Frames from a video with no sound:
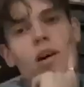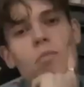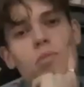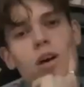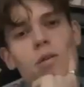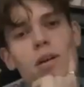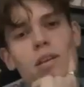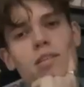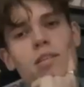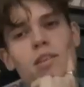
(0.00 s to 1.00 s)
I'm
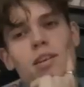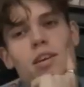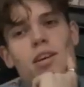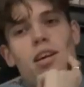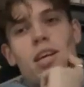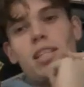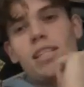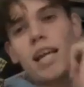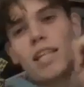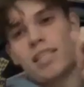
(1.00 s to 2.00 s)
going
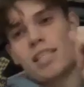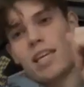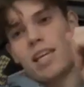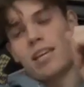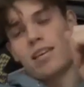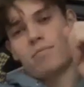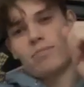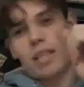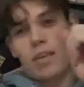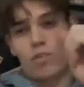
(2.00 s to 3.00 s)
intensity
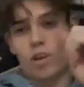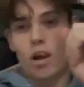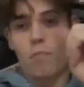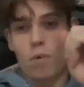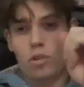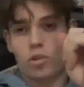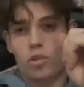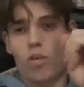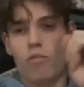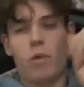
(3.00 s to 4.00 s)
if you're going muscle
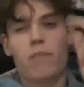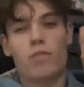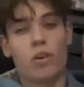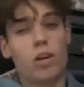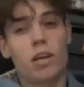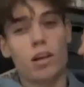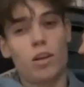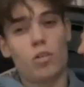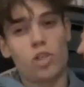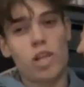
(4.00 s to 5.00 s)
growth. But if you're looking at
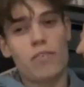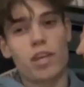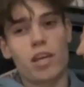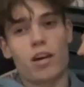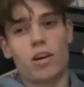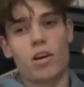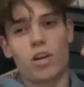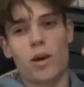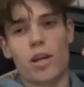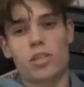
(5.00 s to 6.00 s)
longevity, I'd
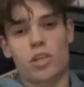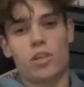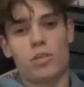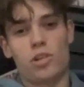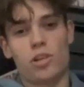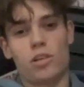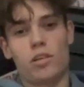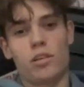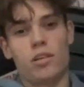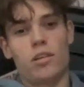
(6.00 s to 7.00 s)
argue execution
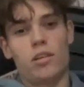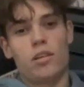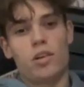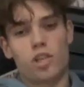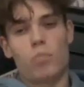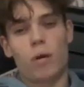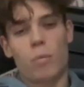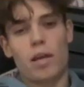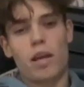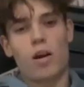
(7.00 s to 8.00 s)
because you
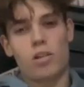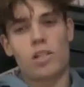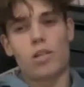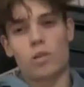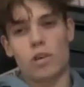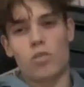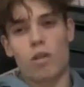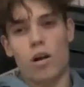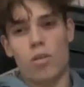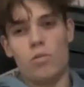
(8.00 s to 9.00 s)
probably are still going to
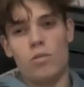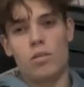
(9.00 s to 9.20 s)
grow.